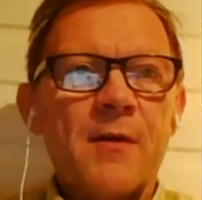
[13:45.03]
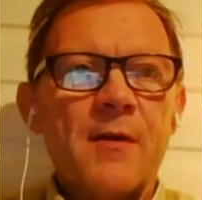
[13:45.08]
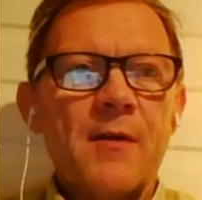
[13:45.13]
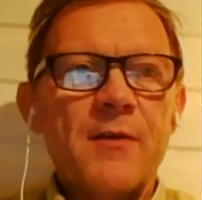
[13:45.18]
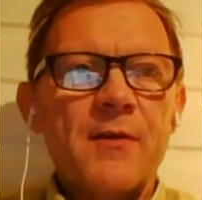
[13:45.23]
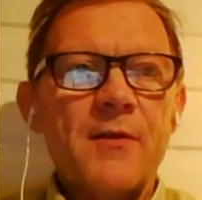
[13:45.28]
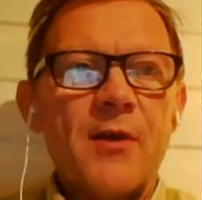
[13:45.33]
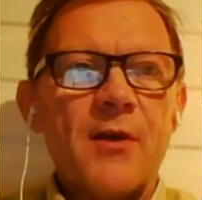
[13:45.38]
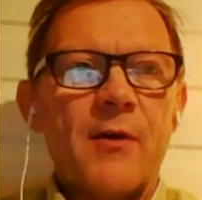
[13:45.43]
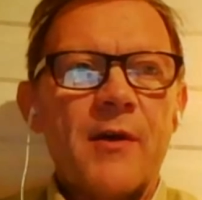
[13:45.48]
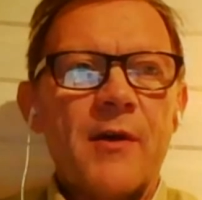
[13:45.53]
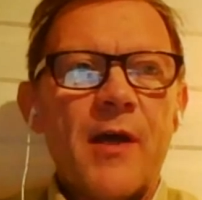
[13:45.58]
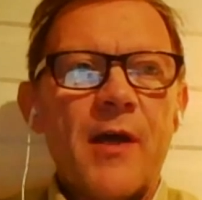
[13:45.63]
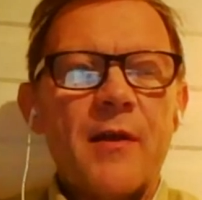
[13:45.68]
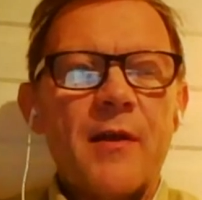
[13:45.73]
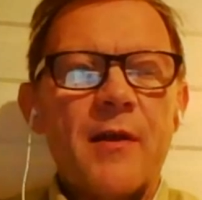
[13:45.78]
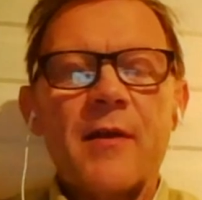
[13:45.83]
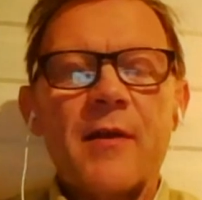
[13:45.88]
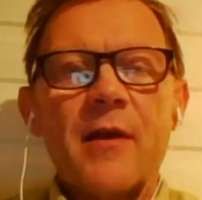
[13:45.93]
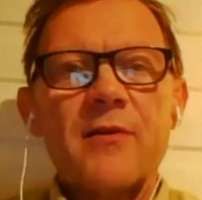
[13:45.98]
So
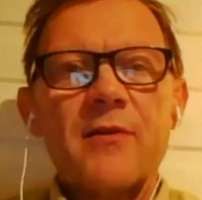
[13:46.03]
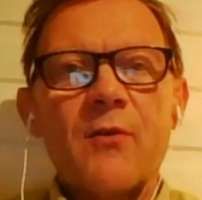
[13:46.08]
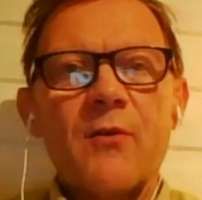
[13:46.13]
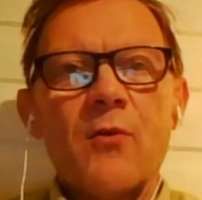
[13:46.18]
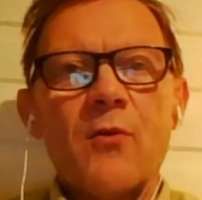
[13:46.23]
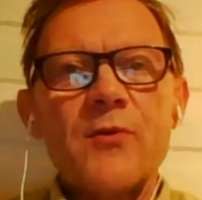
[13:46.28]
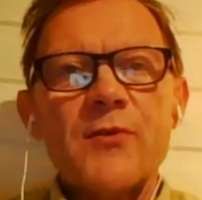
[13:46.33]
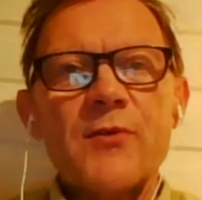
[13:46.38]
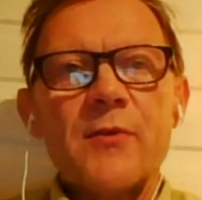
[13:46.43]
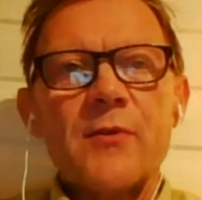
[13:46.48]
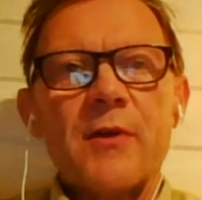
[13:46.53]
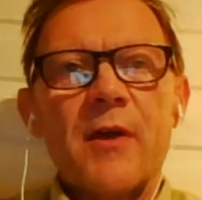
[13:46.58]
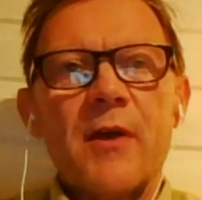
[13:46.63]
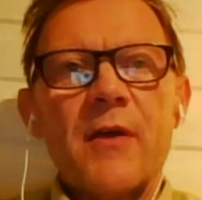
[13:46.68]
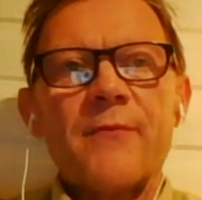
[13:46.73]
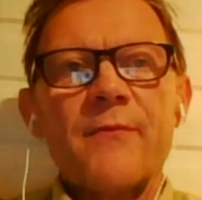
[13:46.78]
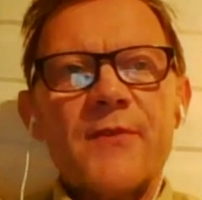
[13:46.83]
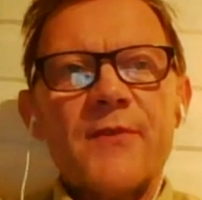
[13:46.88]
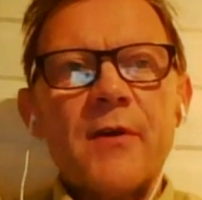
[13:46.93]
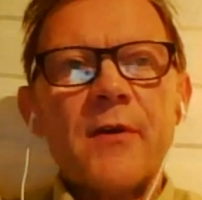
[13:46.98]
that also
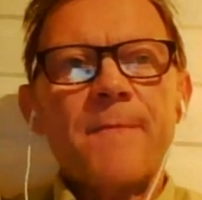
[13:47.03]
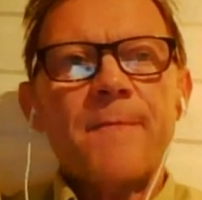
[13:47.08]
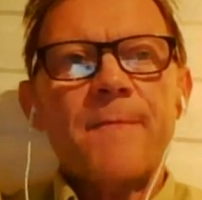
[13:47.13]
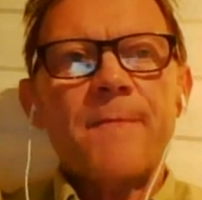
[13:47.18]
gives the